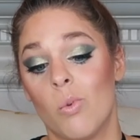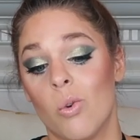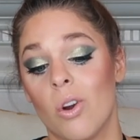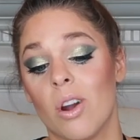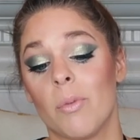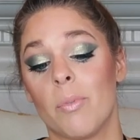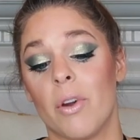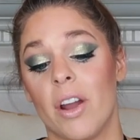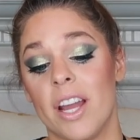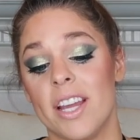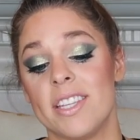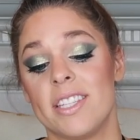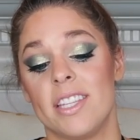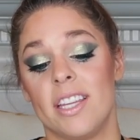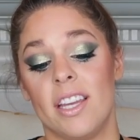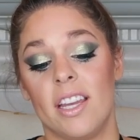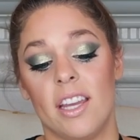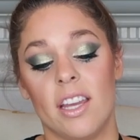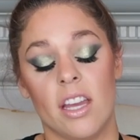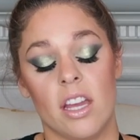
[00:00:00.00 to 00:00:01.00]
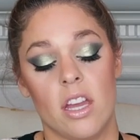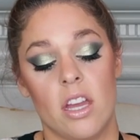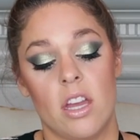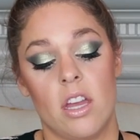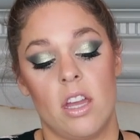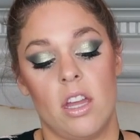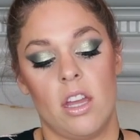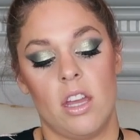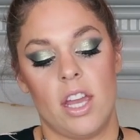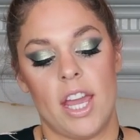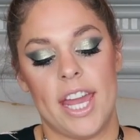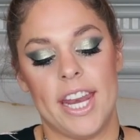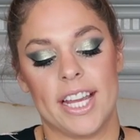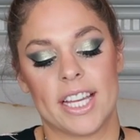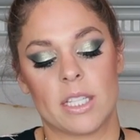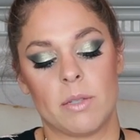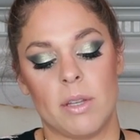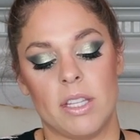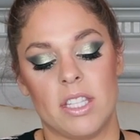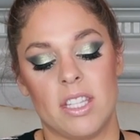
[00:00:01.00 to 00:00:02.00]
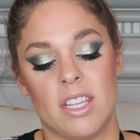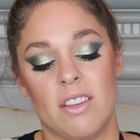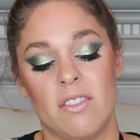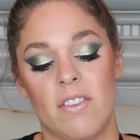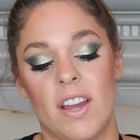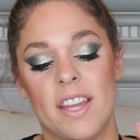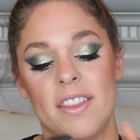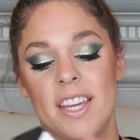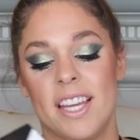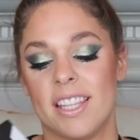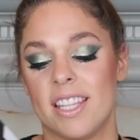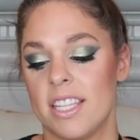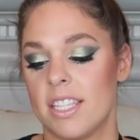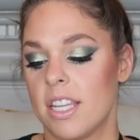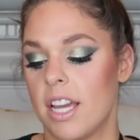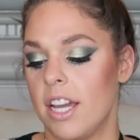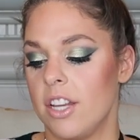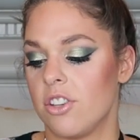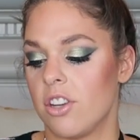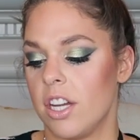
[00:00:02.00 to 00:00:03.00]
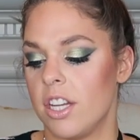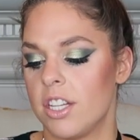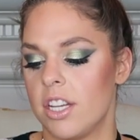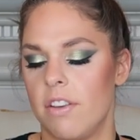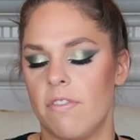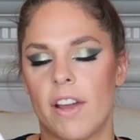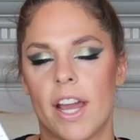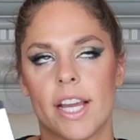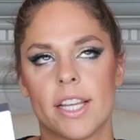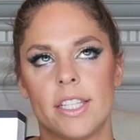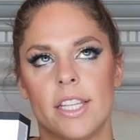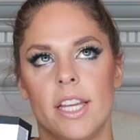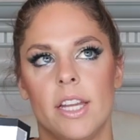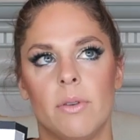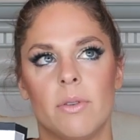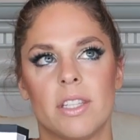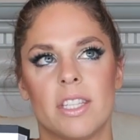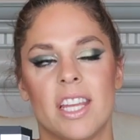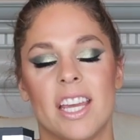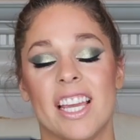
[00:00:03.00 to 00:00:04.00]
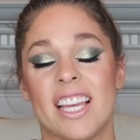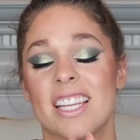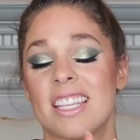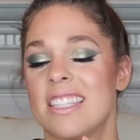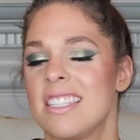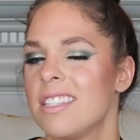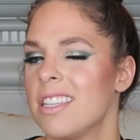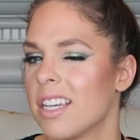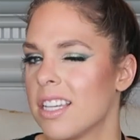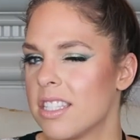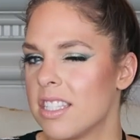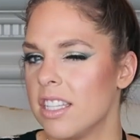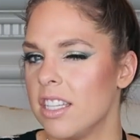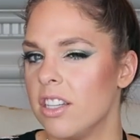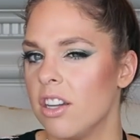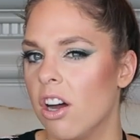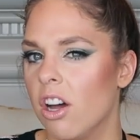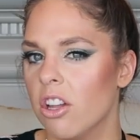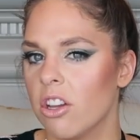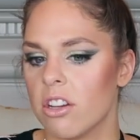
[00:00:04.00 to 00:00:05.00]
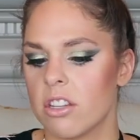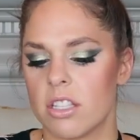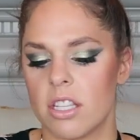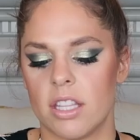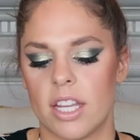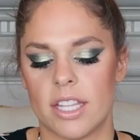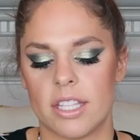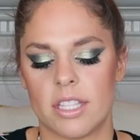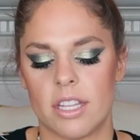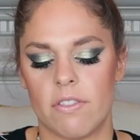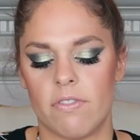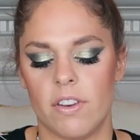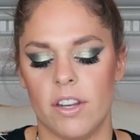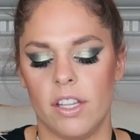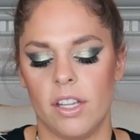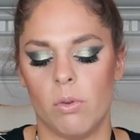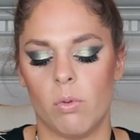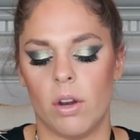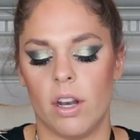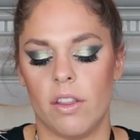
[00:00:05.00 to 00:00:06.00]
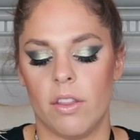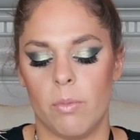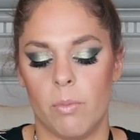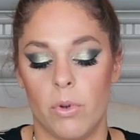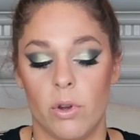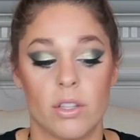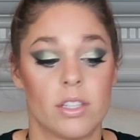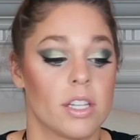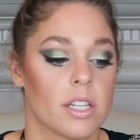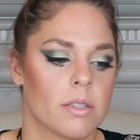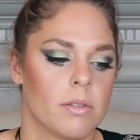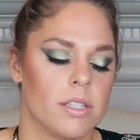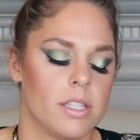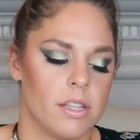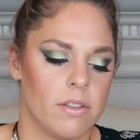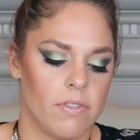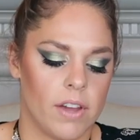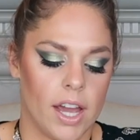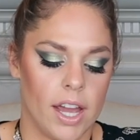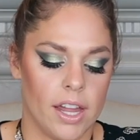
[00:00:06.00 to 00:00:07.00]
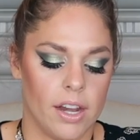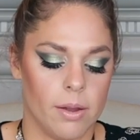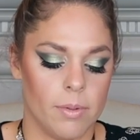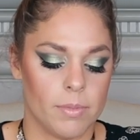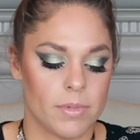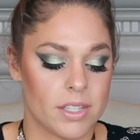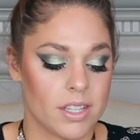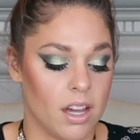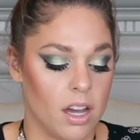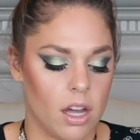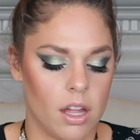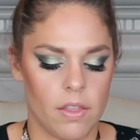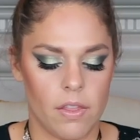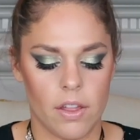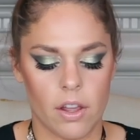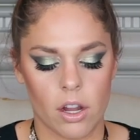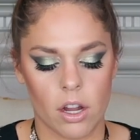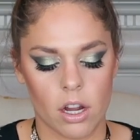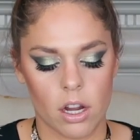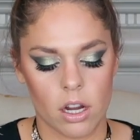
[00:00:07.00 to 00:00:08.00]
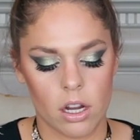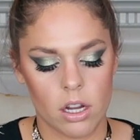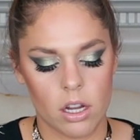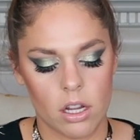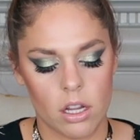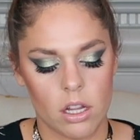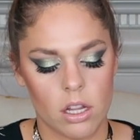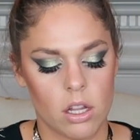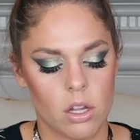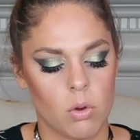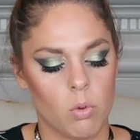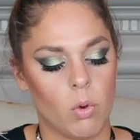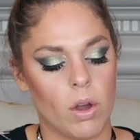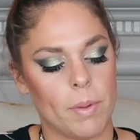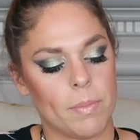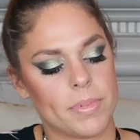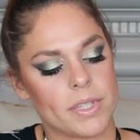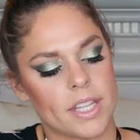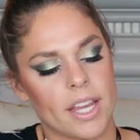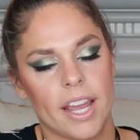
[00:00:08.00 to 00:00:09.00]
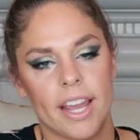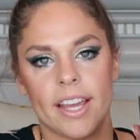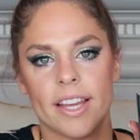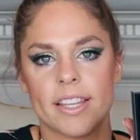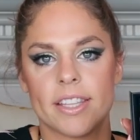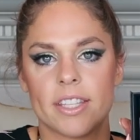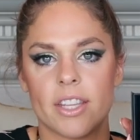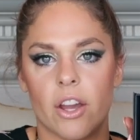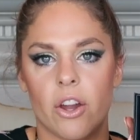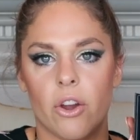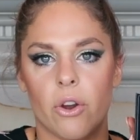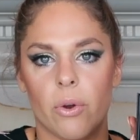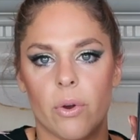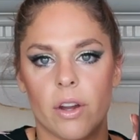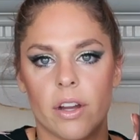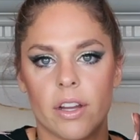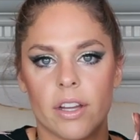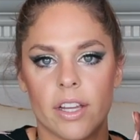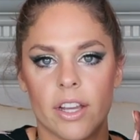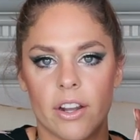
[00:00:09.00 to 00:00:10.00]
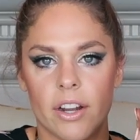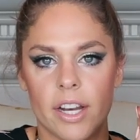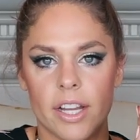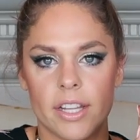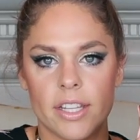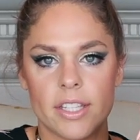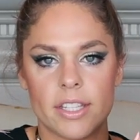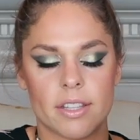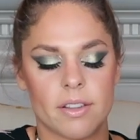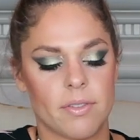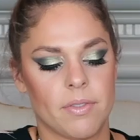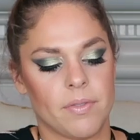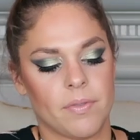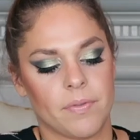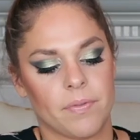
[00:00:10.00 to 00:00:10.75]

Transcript: more pricey and expensive. I think this hydration vaccine was like $60, and that's definitely one of the most expensive items on their website. So here it is.